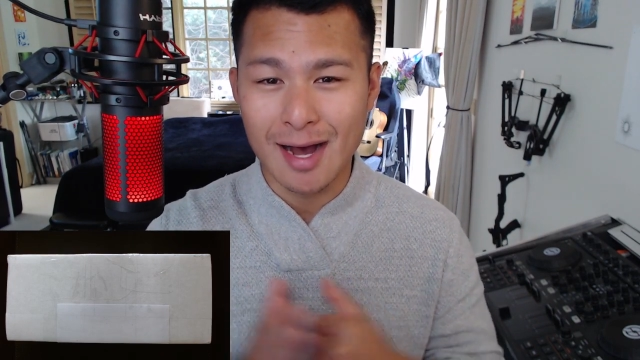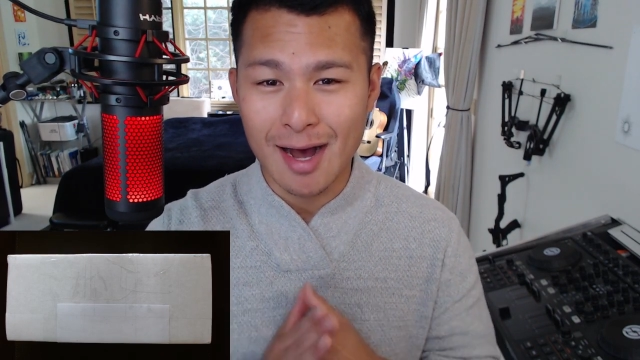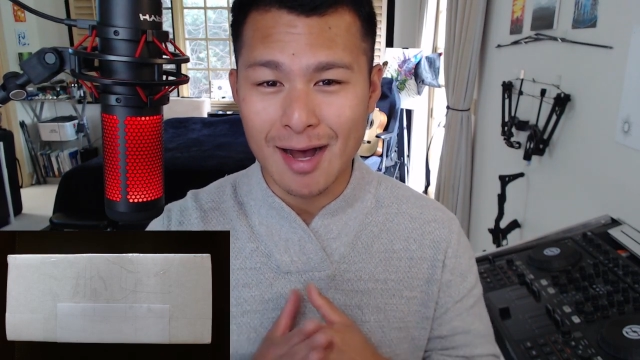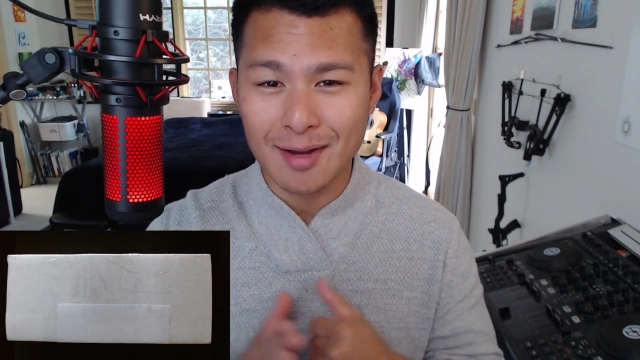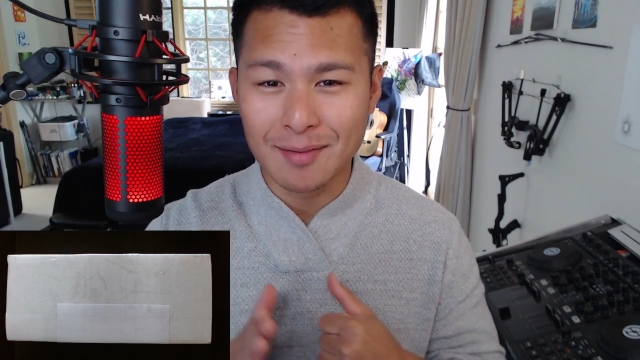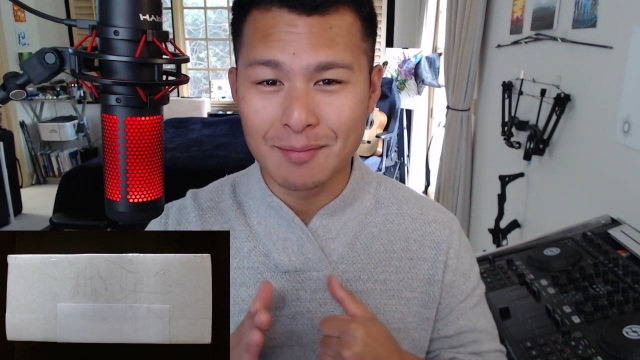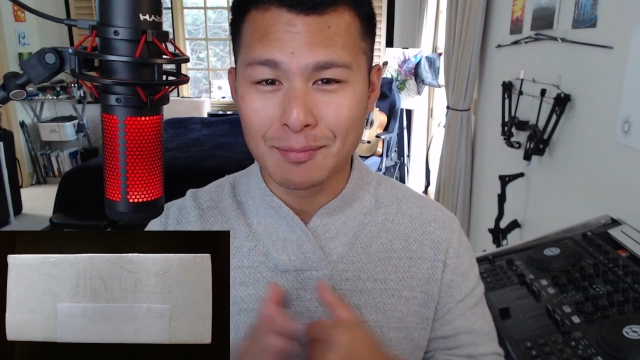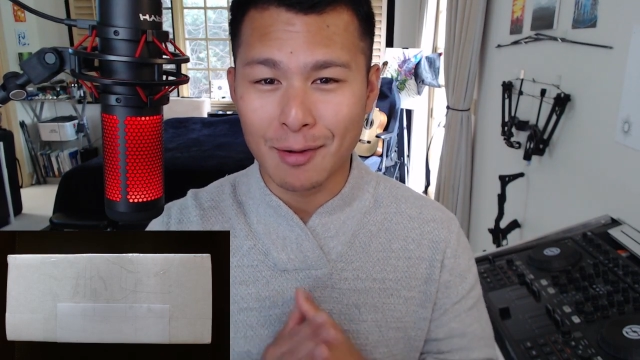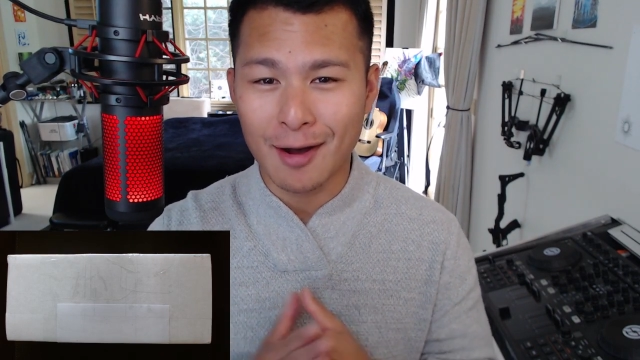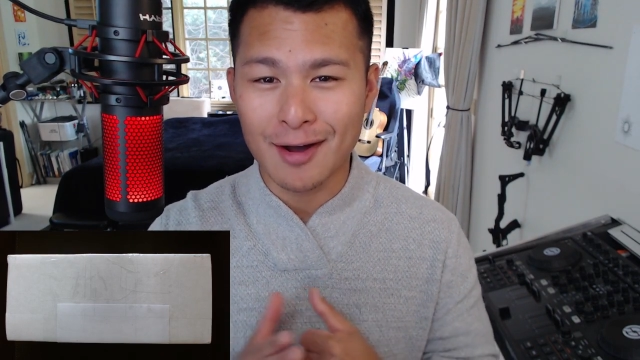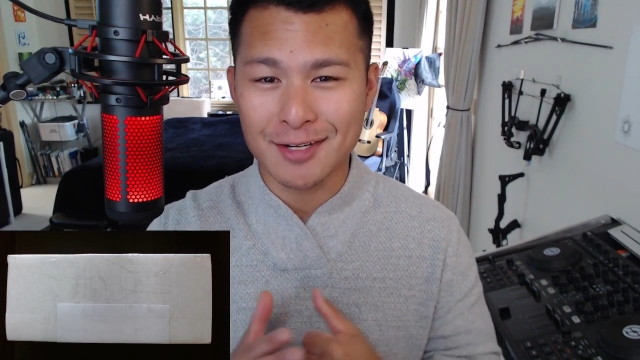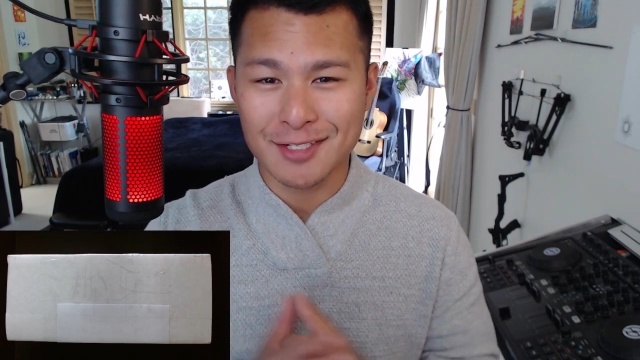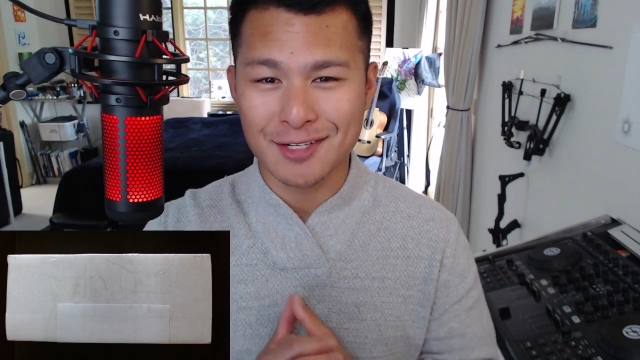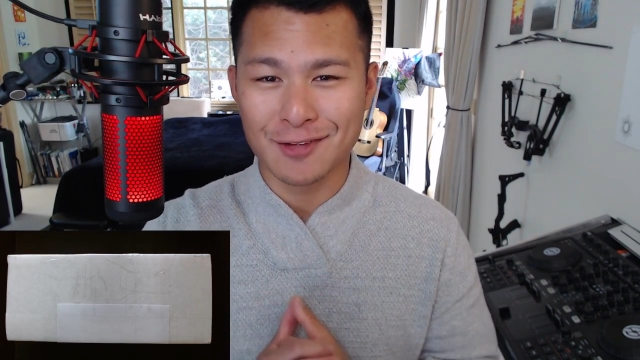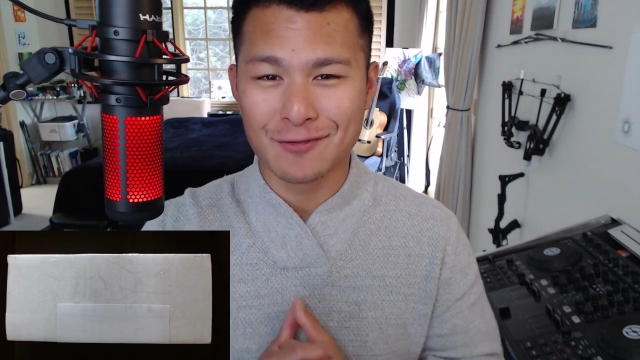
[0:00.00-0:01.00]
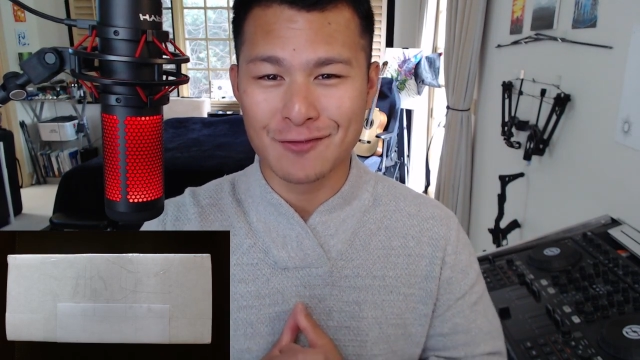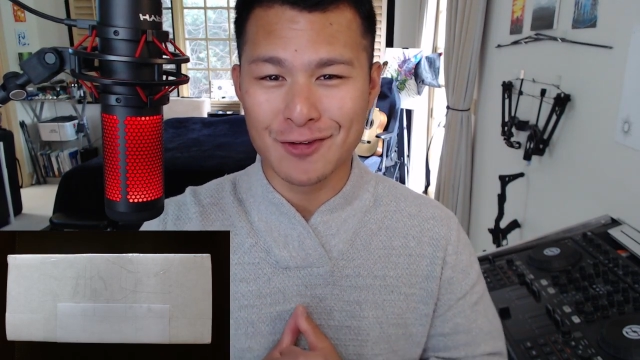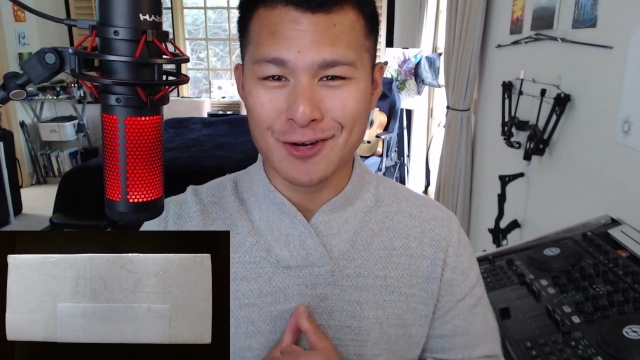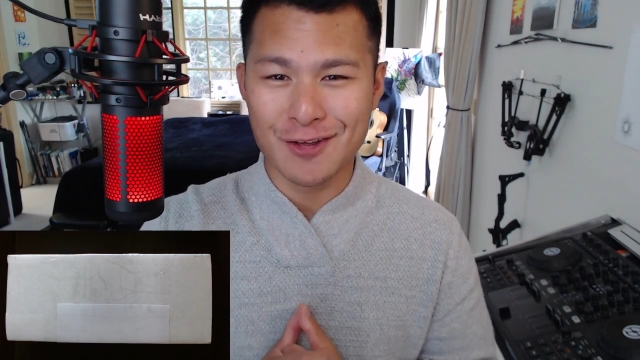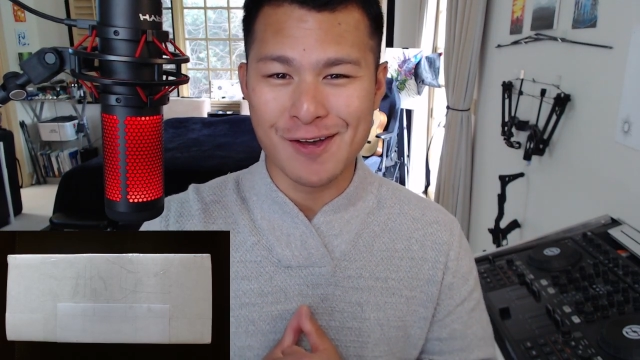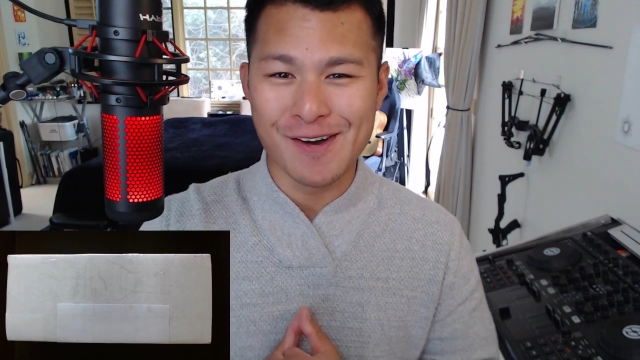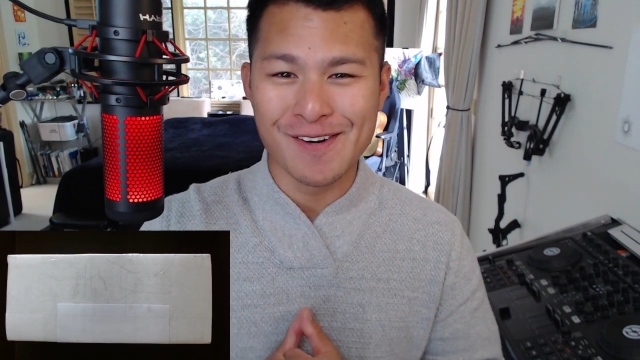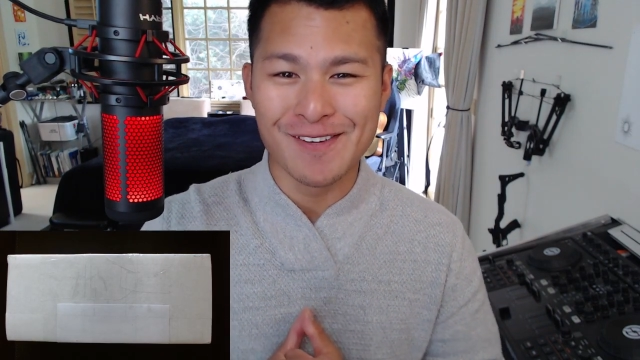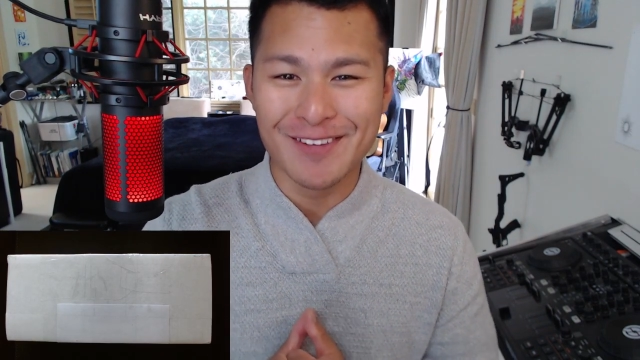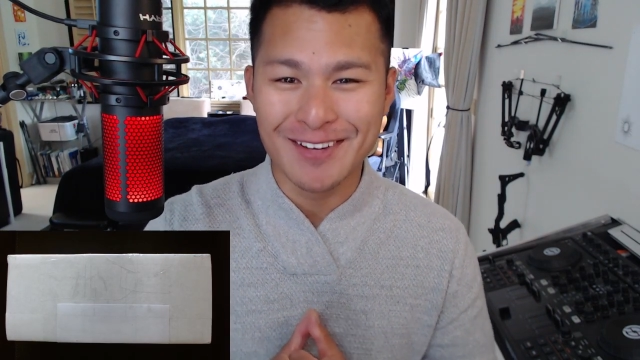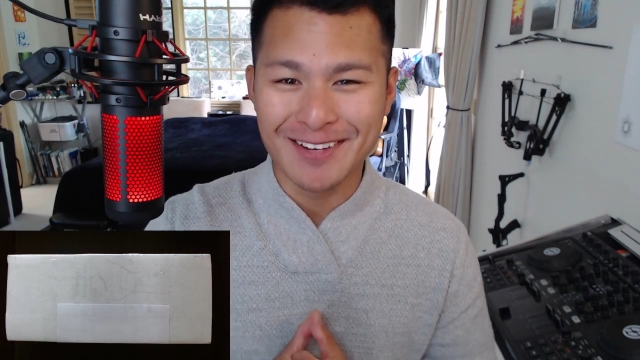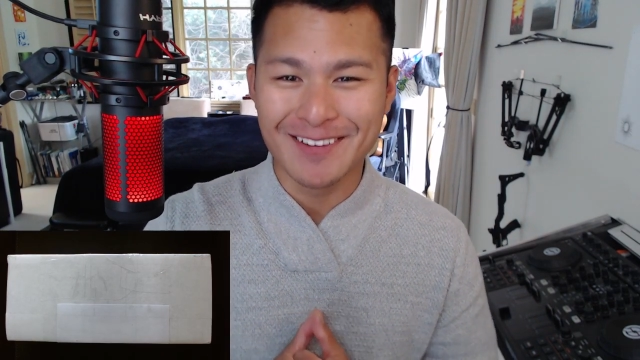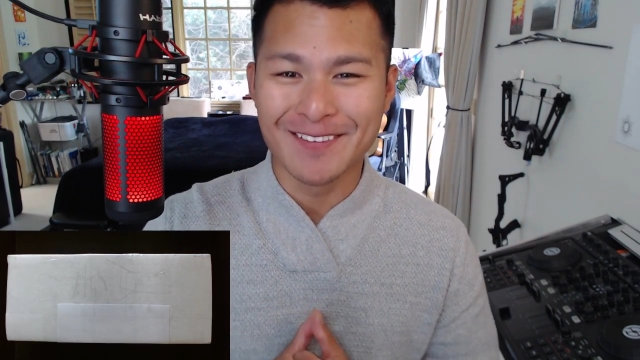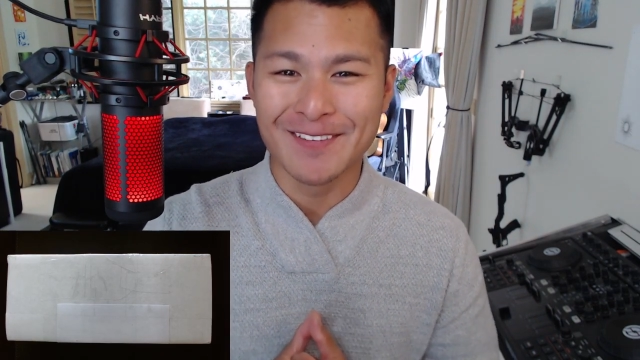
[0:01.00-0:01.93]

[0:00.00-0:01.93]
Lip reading: unboxing video.